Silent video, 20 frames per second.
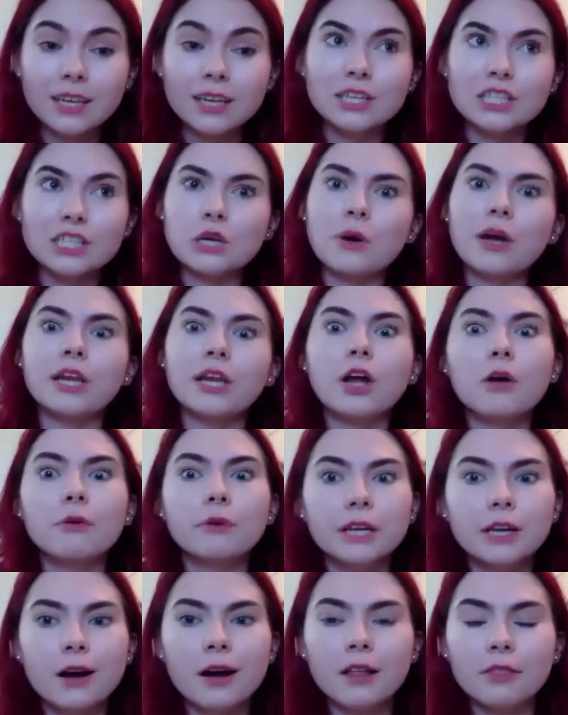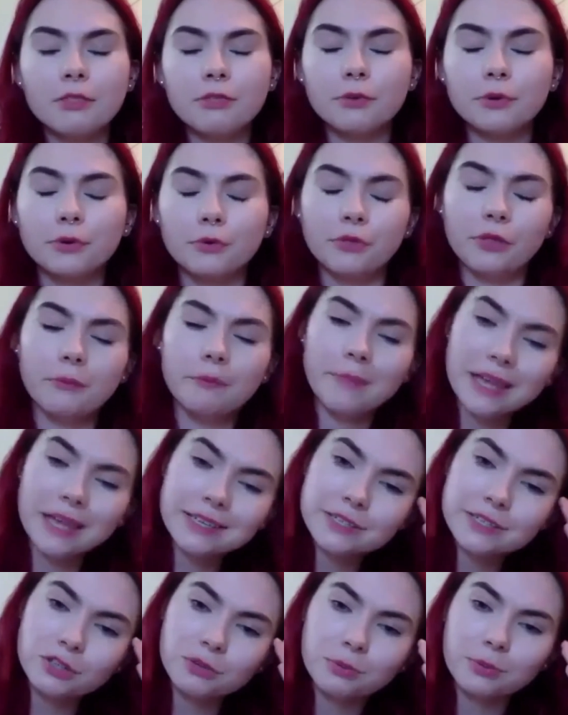So I'd already gone through the
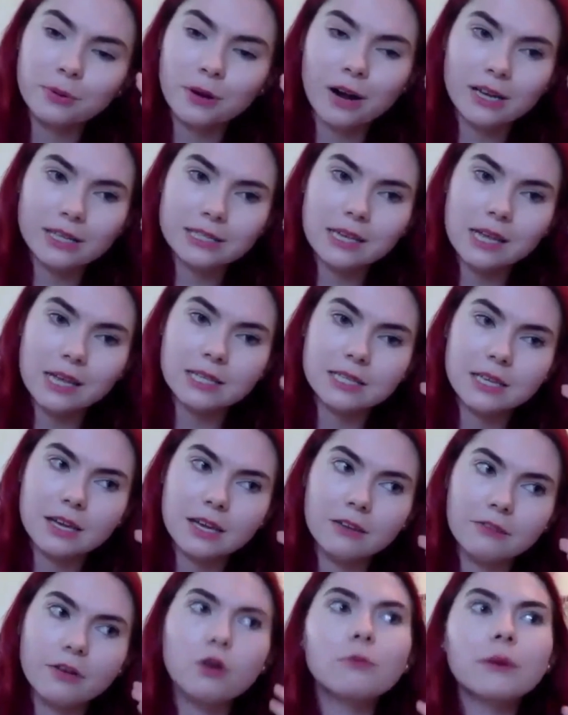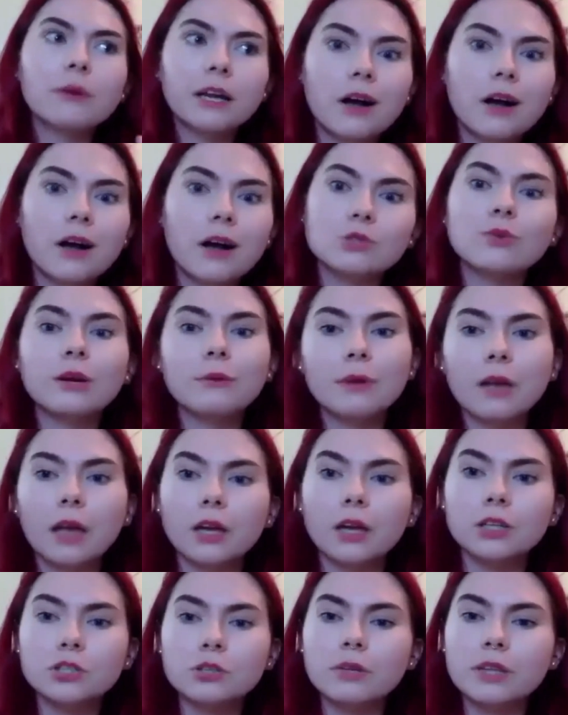mental process of, oh my gosh, what am I
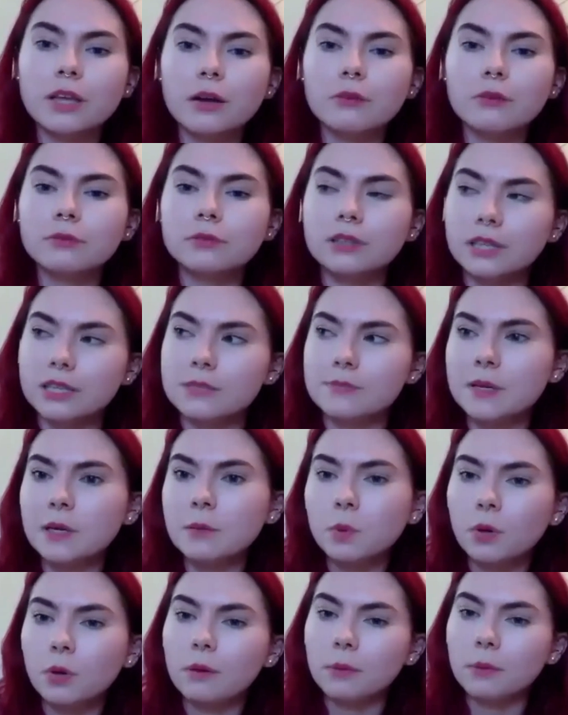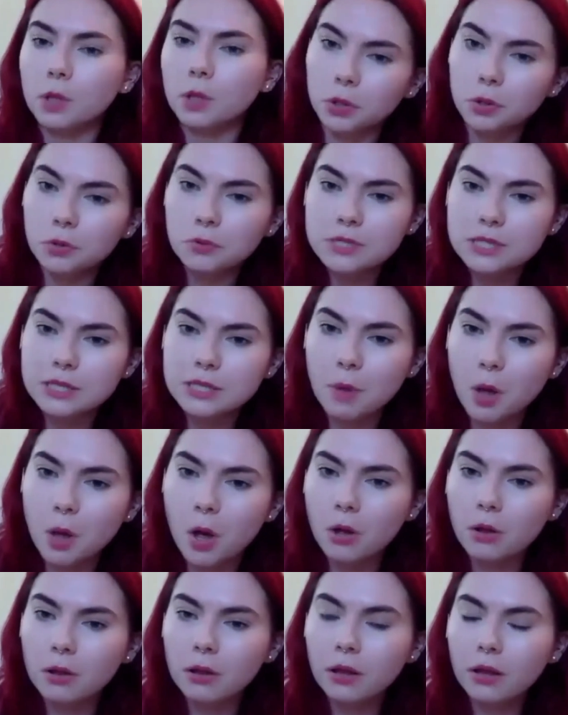going to do without these people? I'm going to lose them
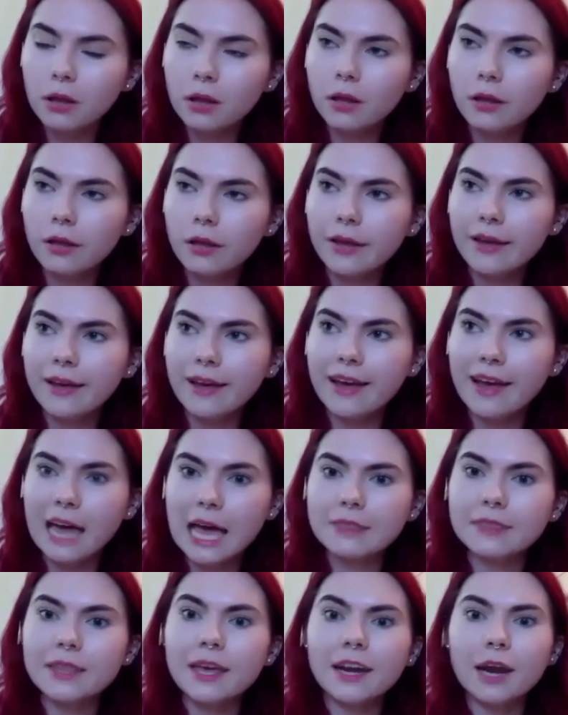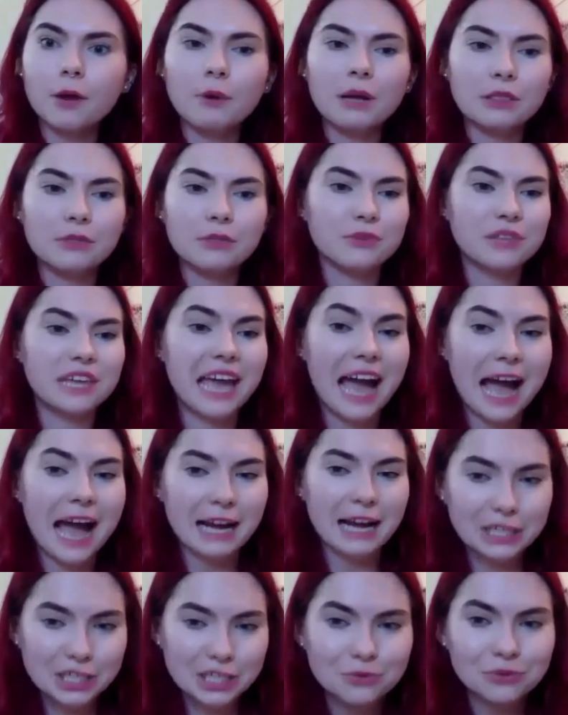all. And then I went through the
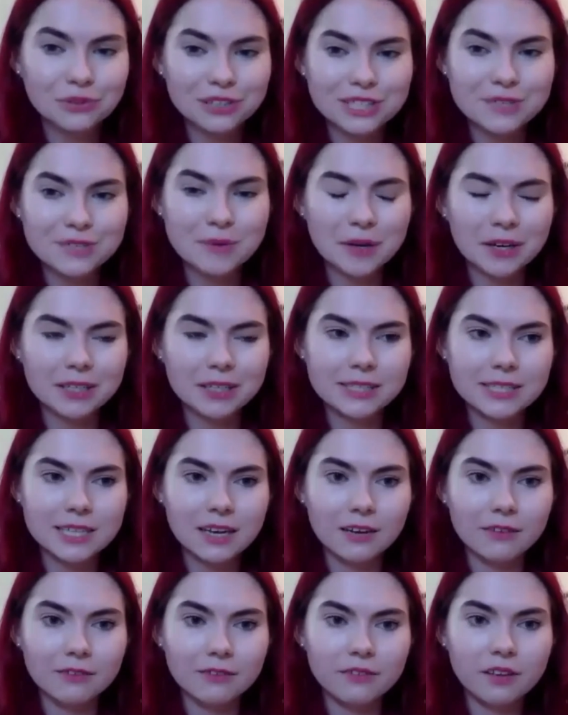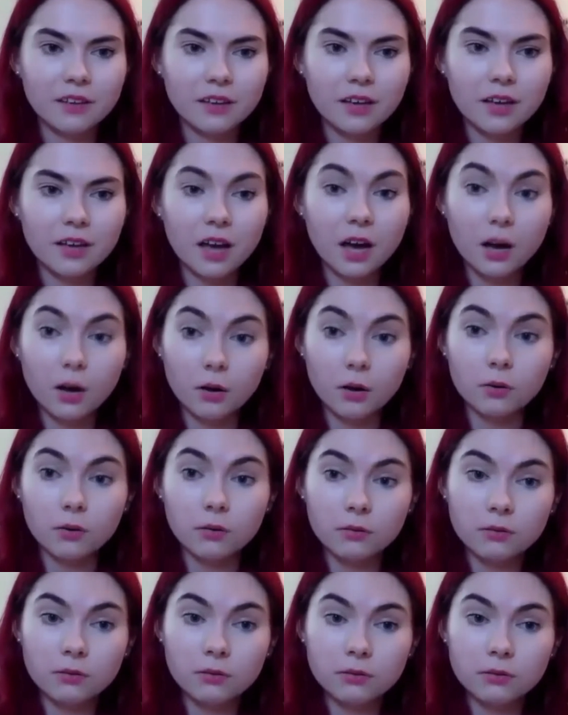actual experience of, oh,
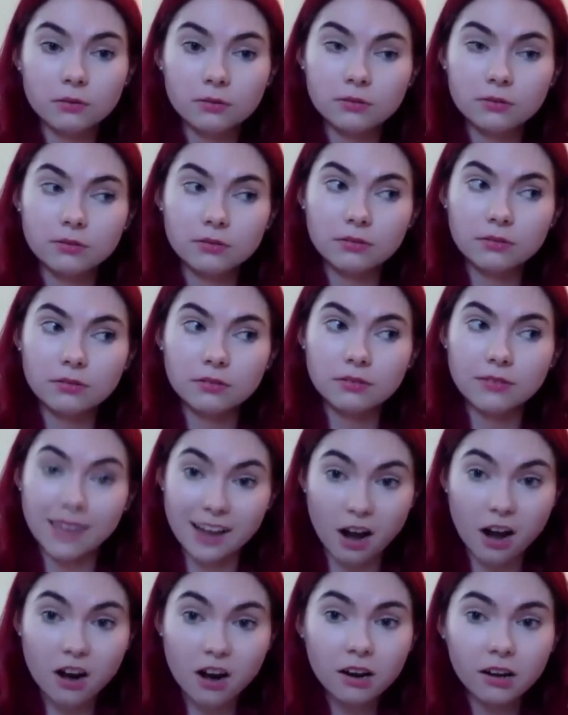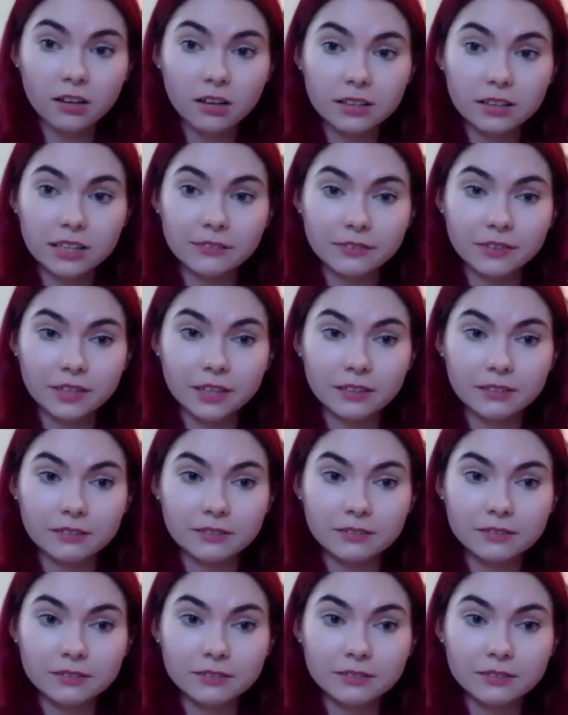they are all leaving.